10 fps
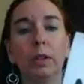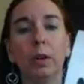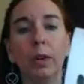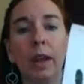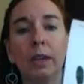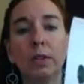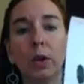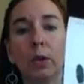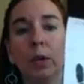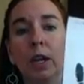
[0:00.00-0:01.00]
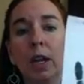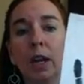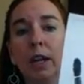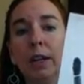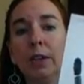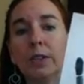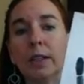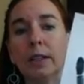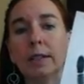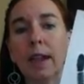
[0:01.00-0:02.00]
Okay, so here's
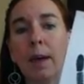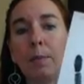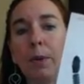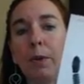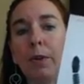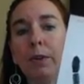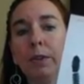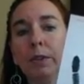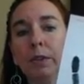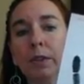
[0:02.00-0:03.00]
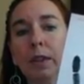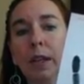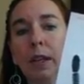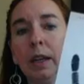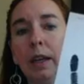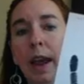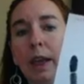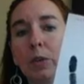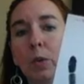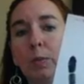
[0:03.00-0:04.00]
an example in an
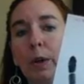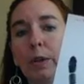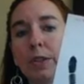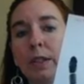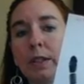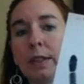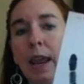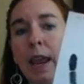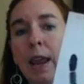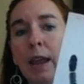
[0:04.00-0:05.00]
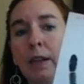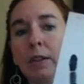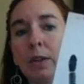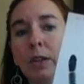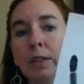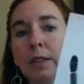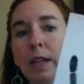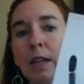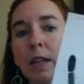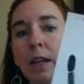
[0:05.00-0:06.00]
actual person's hand. You can
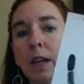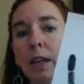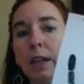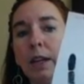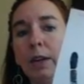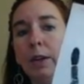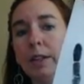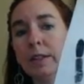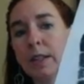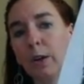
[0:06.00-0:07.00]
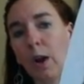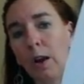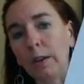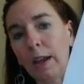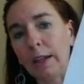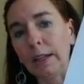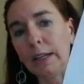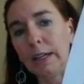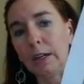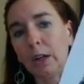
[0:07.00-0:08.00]
see here is their heart line
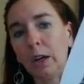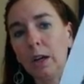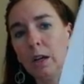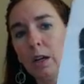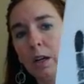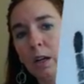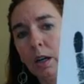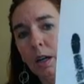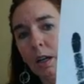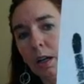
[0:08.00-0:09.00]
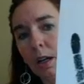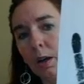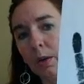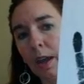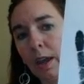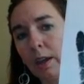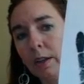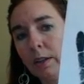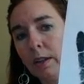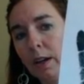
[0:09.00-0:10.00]
here,
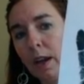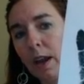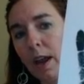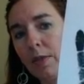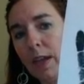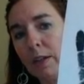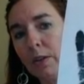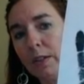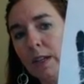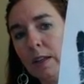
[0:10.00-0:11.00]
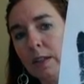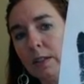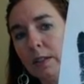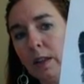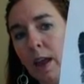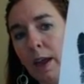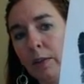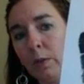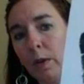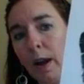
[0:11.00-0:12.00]
okay, and then you see this
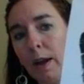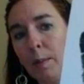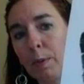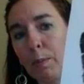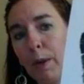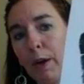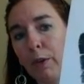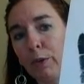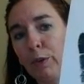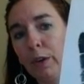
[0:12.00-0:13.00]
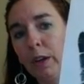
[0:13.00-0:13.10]
line right up above